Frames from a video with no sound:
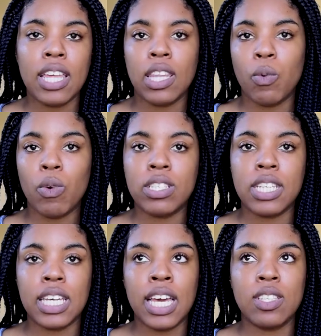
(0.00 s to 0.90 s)
and then once
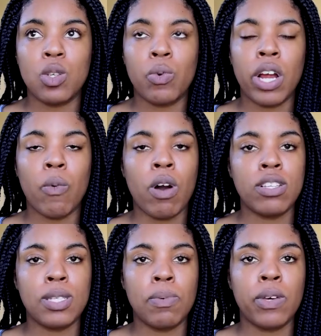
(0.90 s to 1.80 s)
I get to where I
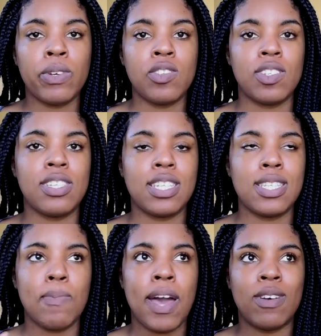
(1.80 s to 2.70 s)
want to be, which is
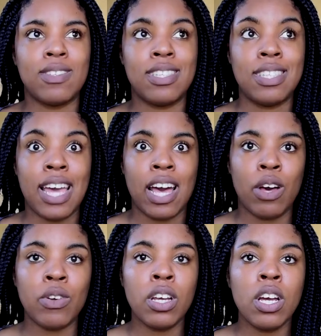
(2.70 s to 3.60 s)
sixty pounds
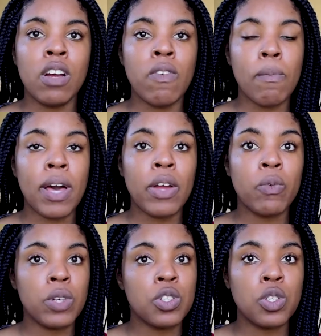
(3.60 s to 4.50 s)
down from my
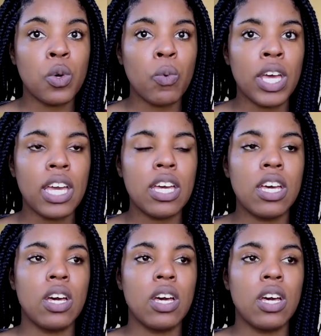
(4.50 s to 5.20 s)
original weight,